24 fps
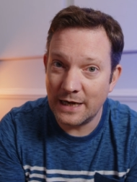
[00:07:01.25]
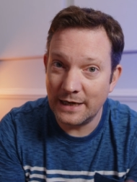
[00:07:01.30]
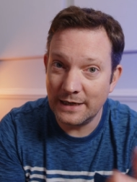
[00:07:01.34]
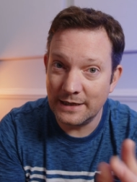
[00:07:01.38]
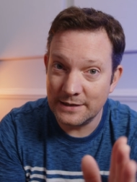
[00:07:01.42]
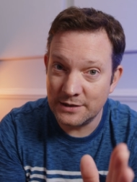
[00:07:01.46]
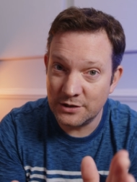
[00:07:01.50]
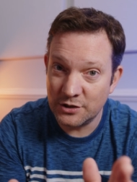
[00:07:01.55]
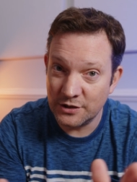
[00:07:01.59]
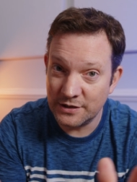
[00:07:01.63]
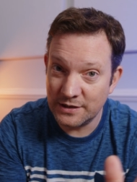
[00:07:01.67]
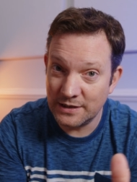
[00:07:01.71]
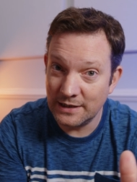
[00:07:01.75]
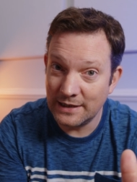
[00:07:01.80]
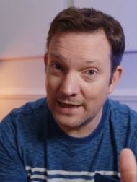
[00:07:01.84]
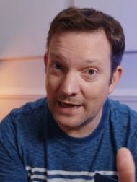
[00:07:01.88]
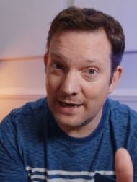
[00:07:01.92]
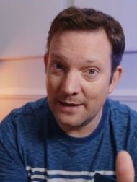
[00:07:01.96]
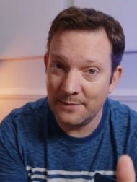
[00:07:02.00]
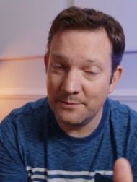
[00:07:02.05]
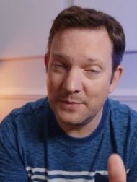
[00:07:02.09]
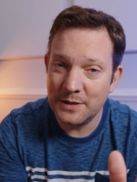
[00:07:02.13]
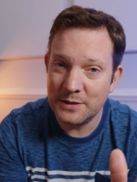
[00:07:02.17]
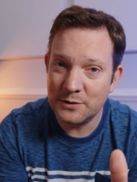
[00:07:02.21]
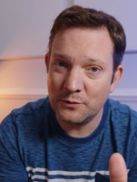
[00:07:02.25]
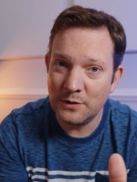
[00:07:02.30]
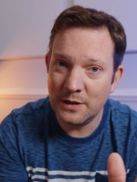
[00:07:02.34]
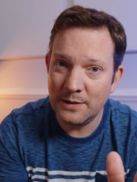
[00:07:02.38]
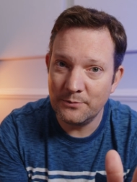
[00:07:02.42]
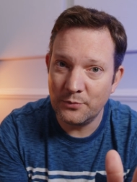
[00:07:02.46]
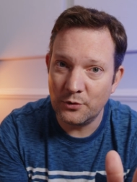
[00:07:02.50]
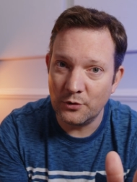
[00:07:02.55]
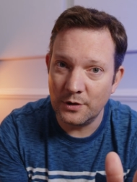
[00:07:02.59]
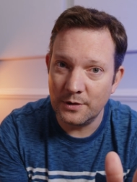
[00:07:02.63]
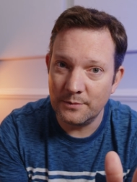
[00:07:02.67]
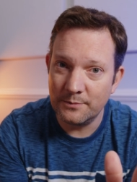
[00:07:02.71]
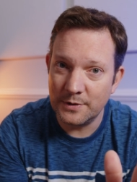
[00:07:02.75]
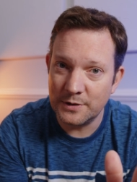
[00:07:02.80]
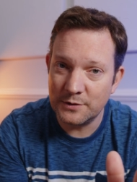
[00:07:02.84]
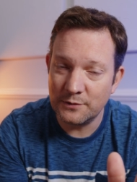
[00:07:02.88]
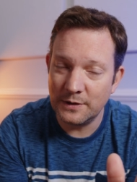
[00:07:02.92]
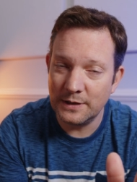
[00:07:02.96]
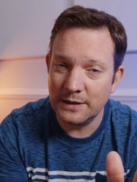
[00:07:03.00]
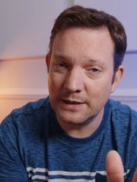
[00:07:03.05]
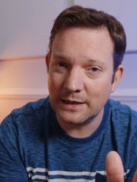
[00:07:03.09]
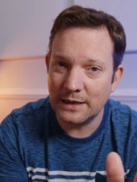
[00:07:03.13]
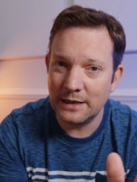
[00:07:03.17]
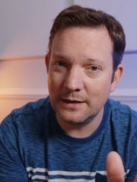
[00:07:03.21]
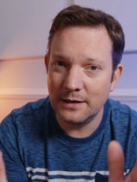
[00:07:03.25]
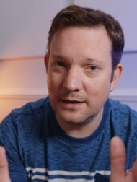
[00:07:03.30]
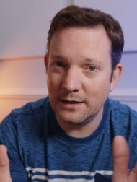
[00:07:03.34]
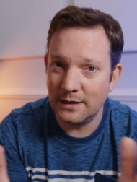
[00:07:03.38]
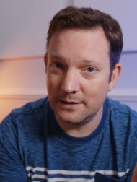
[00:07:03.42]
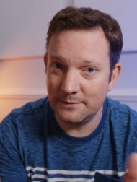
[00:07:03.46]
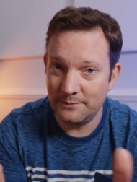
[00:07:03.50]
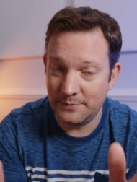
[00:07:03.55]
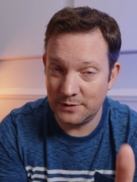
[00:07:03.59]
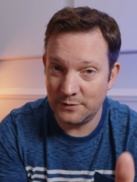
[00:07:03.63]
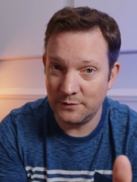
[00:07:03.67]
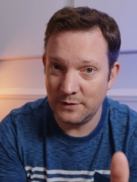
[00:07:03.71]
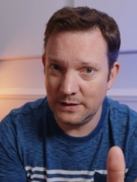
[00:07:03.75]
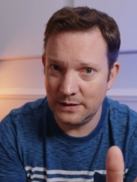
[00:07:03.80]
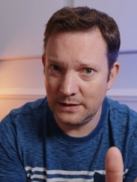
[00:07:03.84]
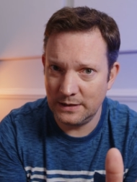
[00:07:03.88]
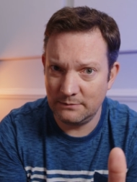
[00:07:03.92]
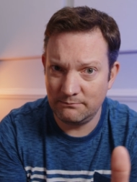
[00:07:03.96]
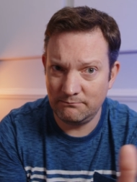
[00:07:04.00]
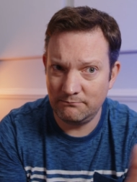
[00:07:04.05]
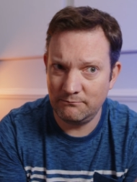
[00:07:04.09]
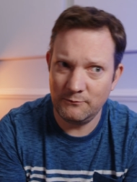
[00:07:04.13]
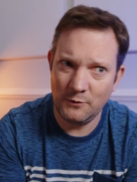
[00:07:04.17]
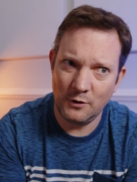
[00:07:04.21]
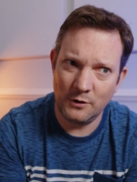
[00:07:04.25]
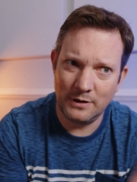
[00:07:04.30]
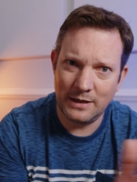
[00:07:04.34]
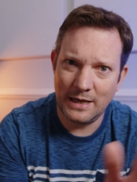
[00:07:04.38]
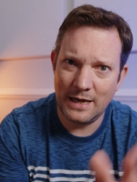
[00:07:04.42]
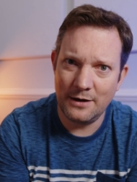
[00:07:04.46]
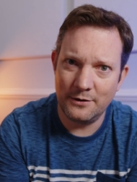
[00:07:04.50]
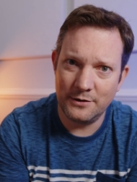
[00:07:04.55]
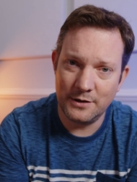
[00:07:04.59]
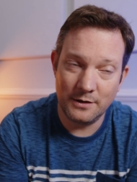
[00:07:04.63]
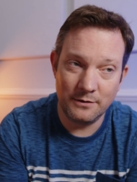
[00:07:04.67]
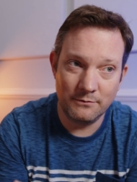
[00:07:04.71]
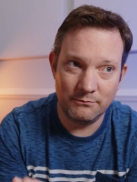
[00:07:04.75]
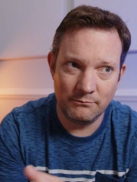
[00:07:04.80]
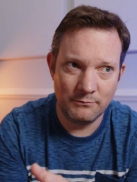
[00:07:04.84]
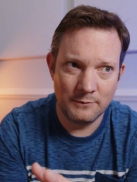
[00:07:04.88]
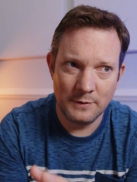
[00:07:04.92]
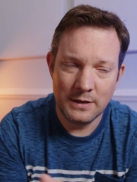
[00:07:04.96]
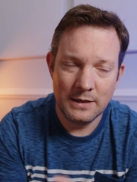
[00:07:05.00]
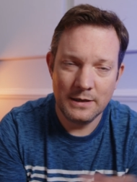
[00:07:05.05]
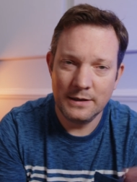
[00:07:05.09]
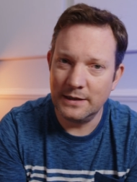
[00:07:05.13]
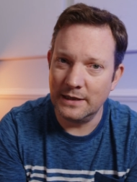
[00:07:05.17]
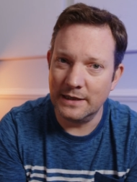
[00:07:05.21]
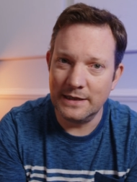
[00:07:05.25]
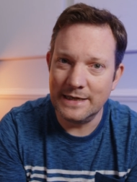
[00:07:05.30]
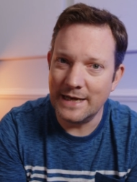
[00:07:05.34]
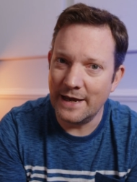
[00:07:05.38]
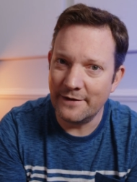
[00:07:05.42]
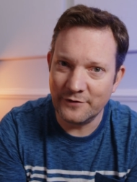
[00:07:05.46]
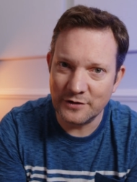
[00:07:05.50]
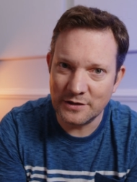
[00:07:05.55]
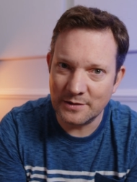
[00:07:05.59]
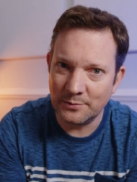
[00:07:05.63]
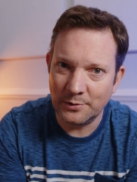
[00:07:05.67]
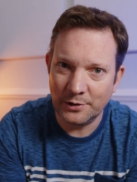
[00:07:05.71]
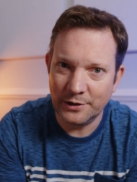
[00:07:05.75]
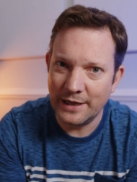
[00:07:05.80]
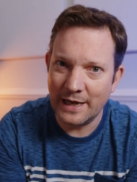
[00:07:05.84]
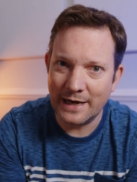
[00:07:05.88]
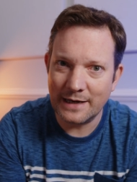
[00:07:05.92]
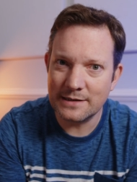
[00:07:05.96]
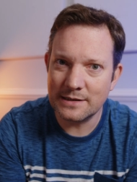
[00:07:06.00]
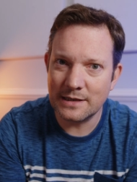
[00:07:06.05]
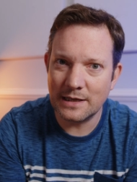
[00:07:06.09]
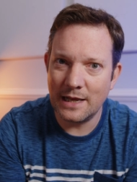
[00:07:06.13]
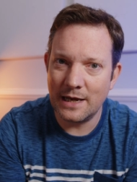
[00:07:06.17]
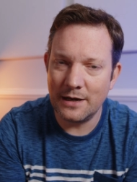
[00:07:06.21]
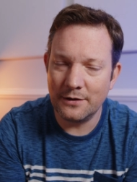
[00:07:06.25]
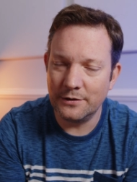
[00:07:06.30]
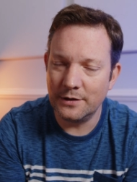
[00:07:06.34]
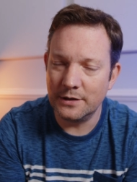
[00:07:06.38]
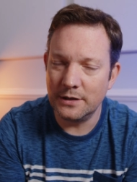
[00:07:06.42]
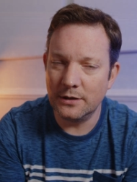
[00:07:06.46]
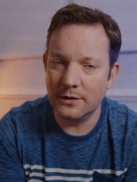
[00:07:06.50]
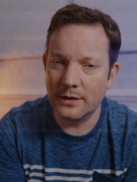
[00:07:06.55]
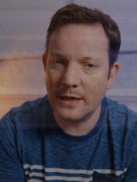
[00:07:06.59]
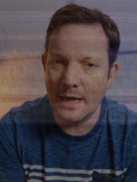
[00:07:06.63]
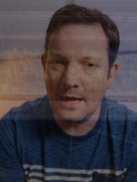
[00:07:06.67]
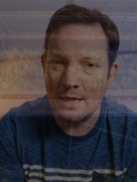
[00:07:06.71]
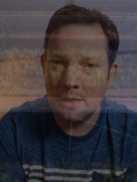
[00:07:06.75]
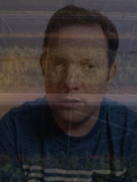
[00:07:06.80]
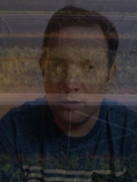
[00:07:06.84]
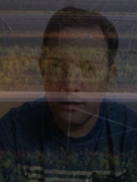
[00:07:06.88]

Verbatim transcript: and is just in that in between point between the uh, between the one cloud and the inevitable next cloud that you get.